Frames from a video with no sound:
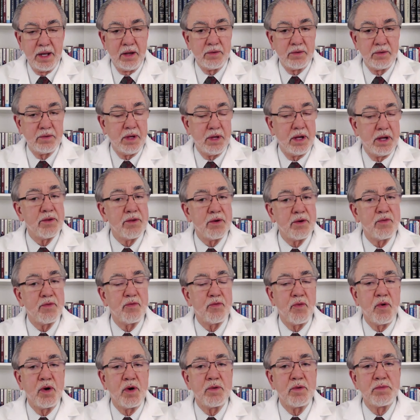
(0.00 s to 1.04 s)
Now, other
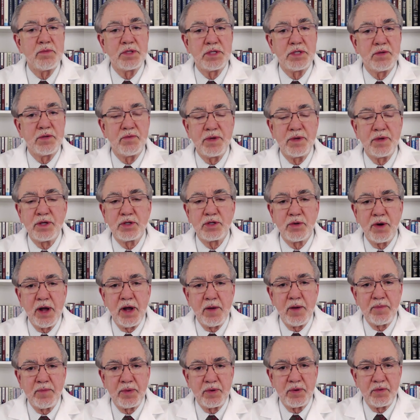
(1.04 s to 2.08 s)
forms of
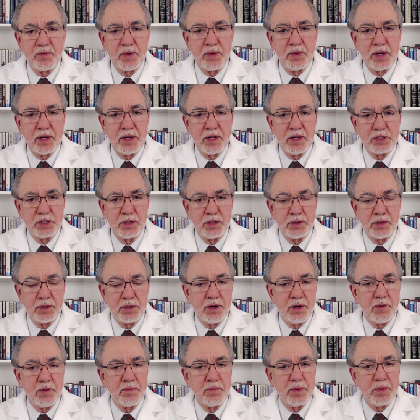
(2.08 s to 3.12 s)
intraoperative radiation
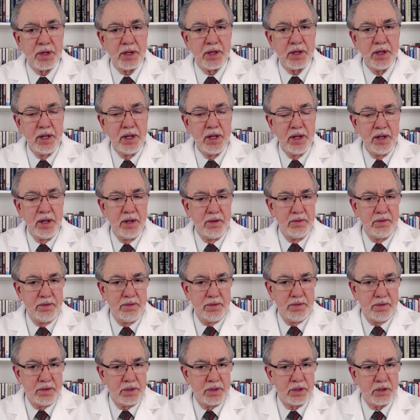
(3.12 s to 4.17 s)
therapy
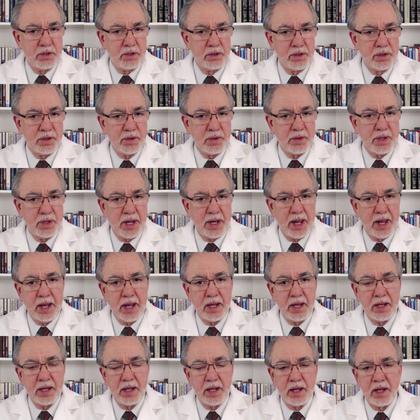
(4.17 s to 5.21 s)
include
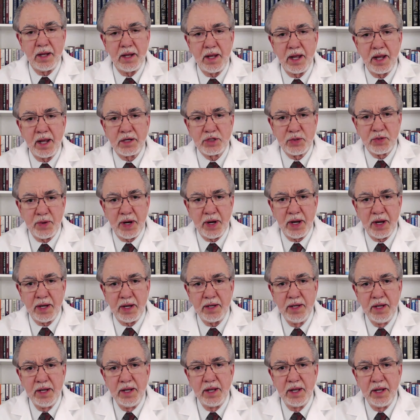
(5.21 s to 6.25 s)
a
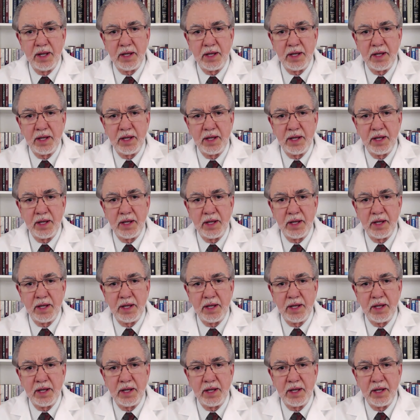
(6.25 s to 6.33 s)
X-ray